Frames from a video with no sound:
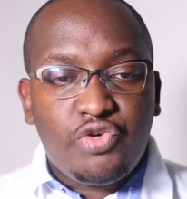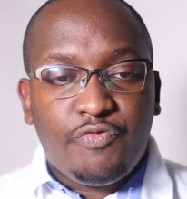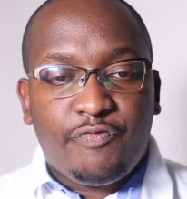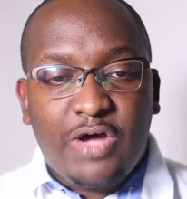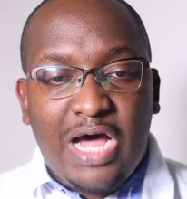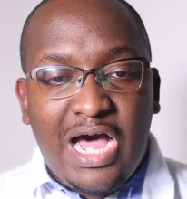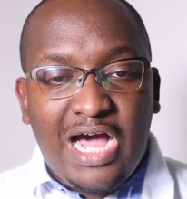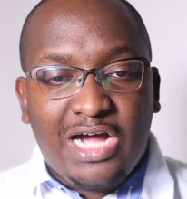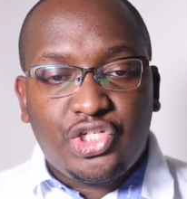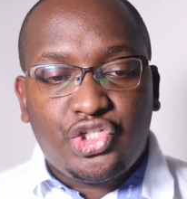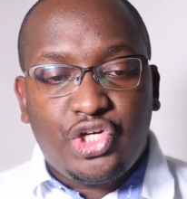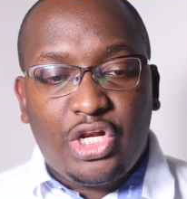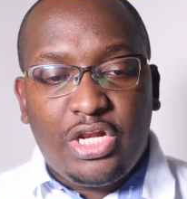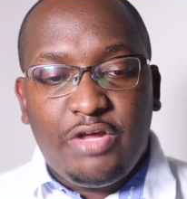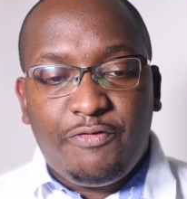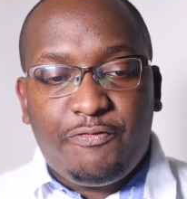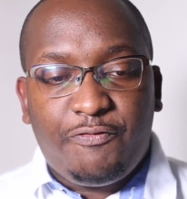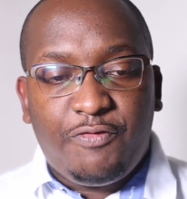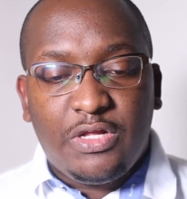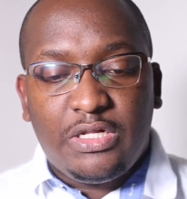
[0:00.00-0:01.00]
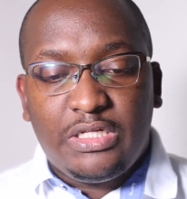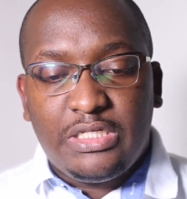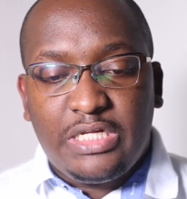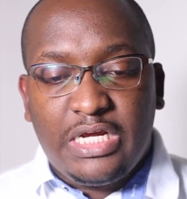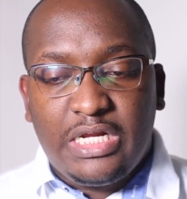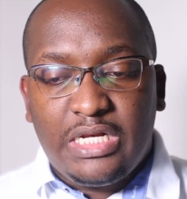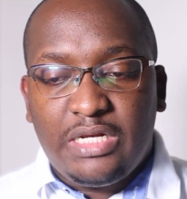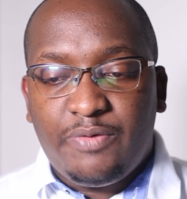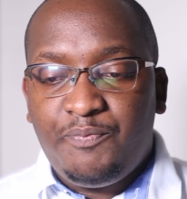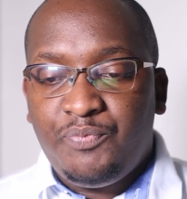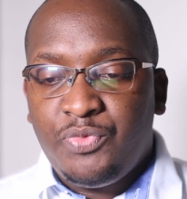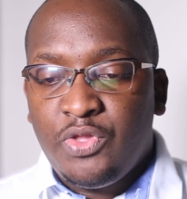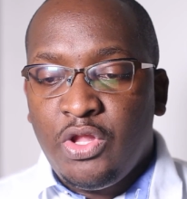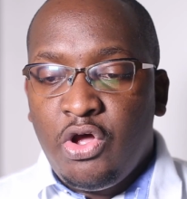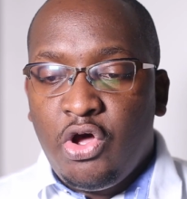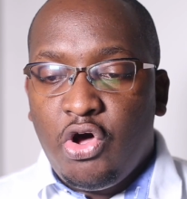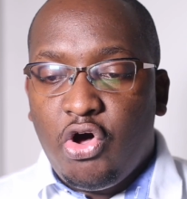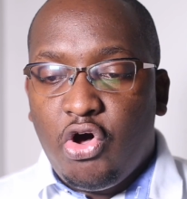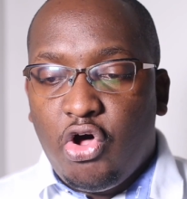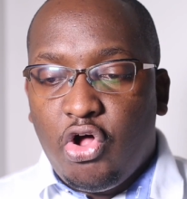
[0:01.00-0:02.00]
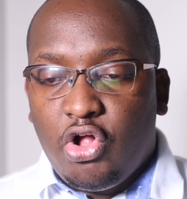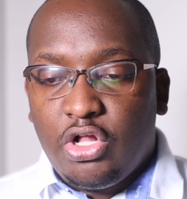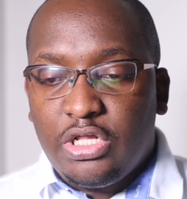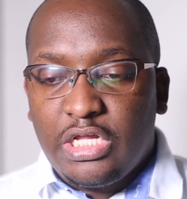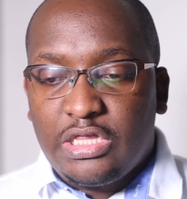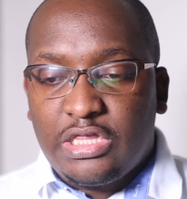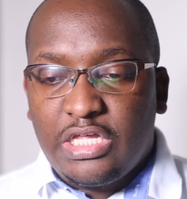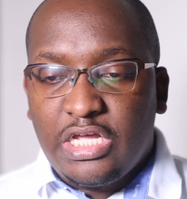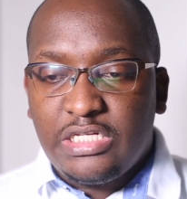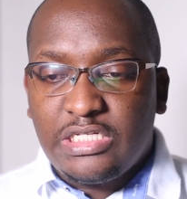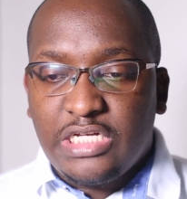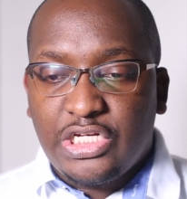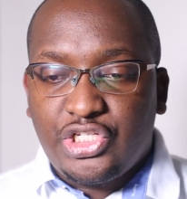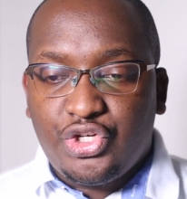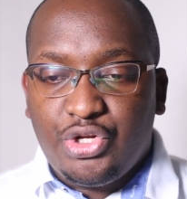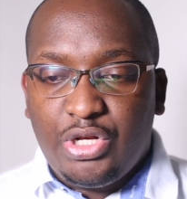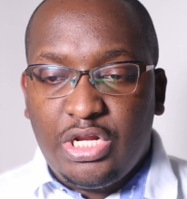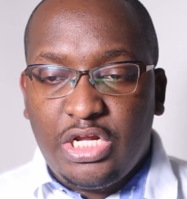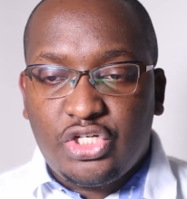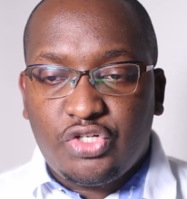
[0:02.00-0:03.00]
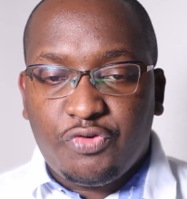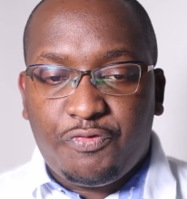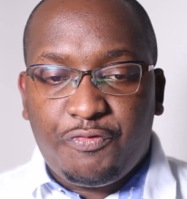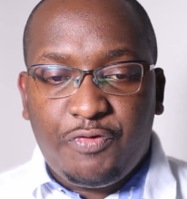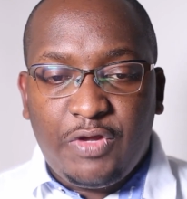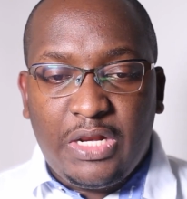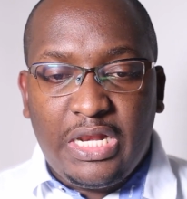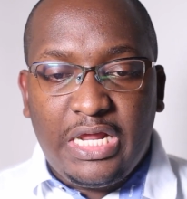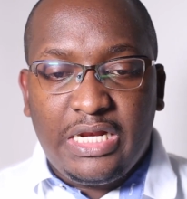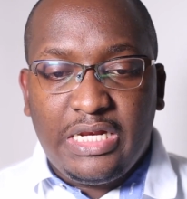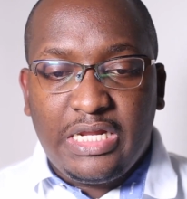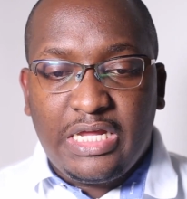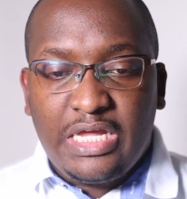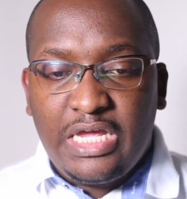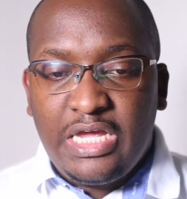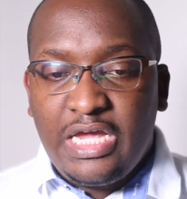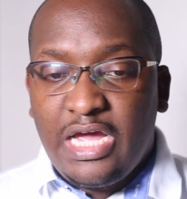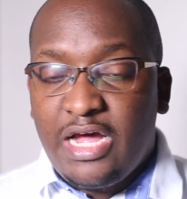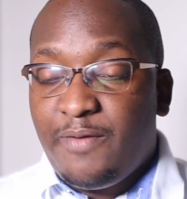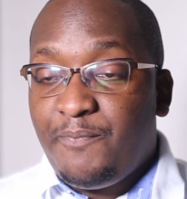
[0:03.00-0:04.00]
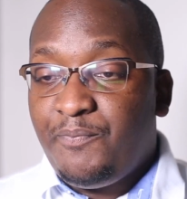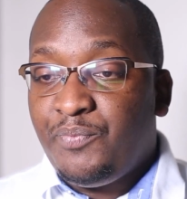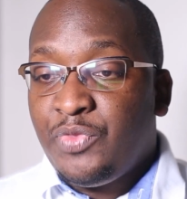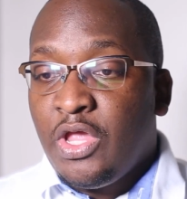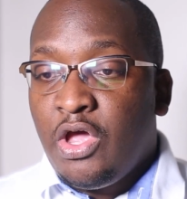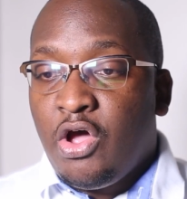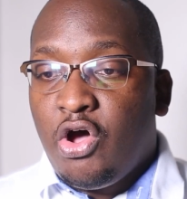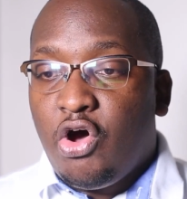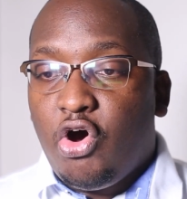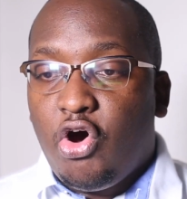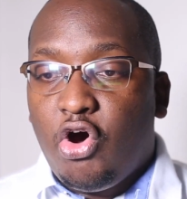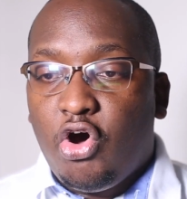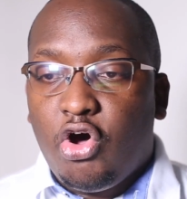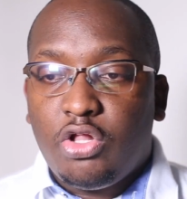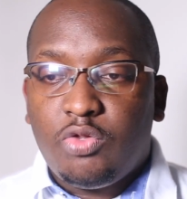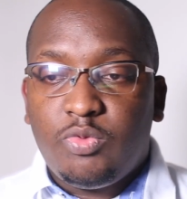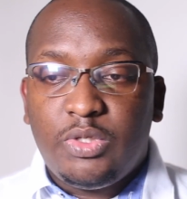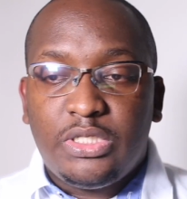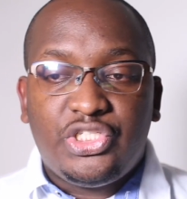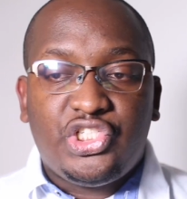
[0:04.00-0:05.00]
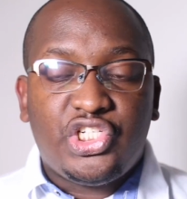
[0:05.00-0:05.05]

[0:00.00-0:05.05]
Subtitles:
you've actually filled in all the things that you need to fill in here, all we'll